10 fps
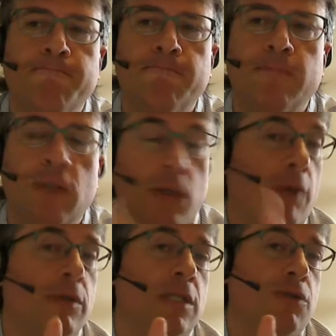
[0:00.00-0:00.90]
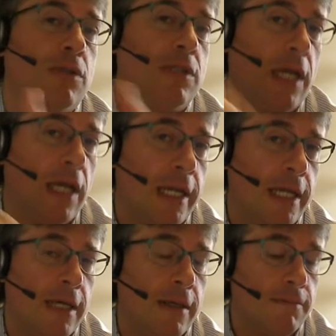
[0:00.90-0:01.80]
So that was interesting, and
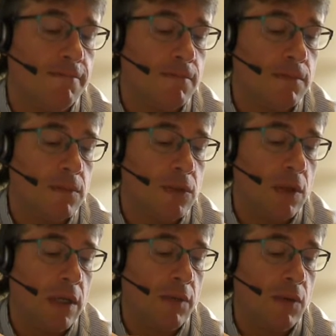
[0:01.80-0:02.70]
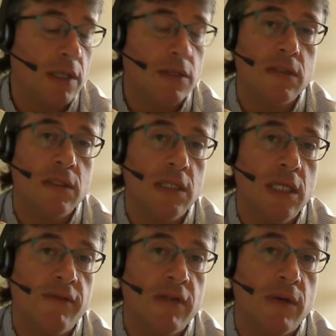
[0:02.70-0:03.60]
so I wanted to see
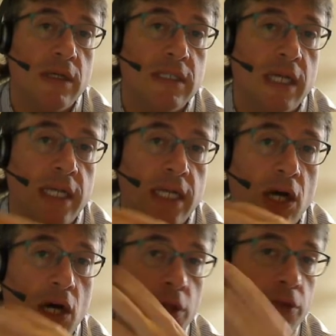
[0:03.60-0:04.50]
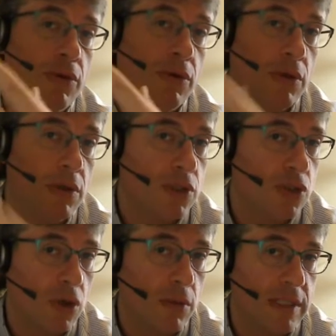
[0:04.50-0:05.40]
if there was any other
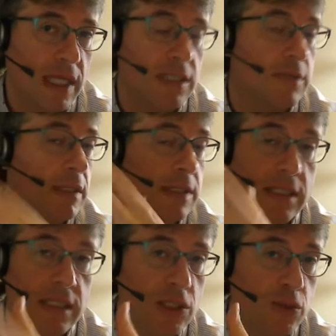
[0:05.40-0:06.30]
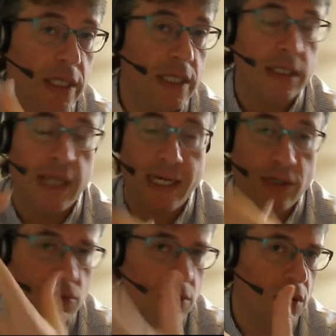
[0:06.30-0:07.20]
circumstances, because this is Sweden. I
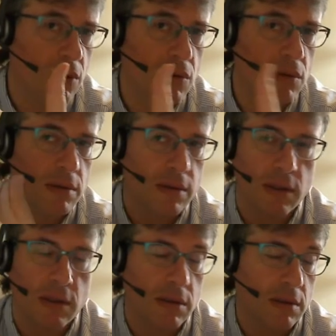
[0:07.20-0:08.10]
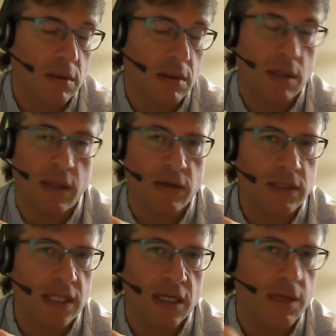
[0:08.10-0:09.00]
don't know their
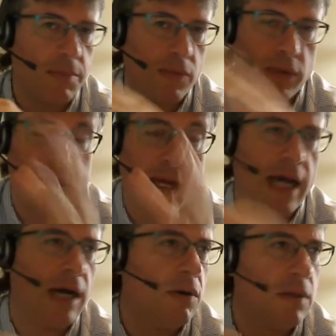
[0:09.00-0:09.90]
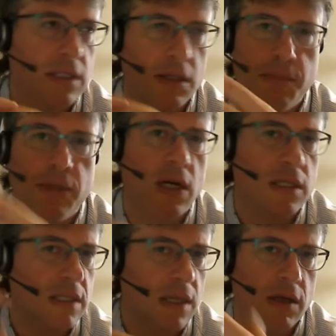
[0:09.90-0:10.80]
setup with the house and the
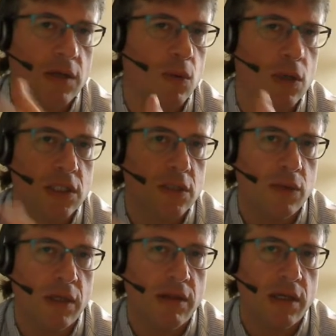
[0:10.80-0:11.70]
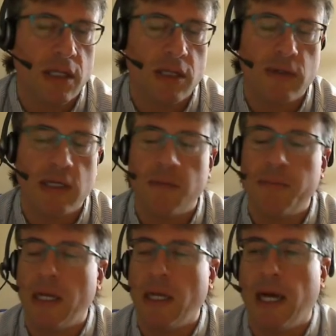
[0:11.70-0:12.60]
box and how it works with the electric
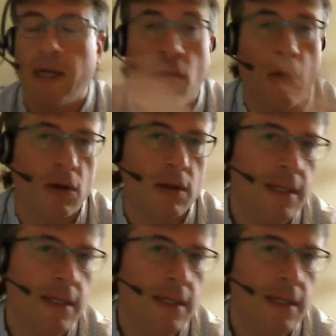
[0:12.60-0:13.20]
company at all.